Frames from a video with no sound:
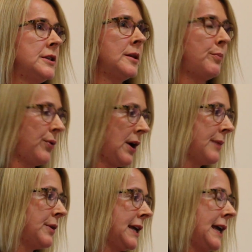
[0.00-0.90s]
to the
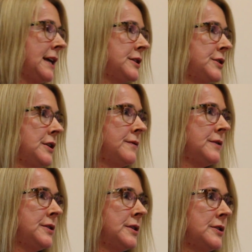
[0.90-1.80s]
primary care
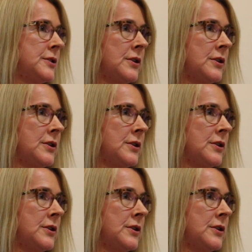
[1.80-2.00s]
services,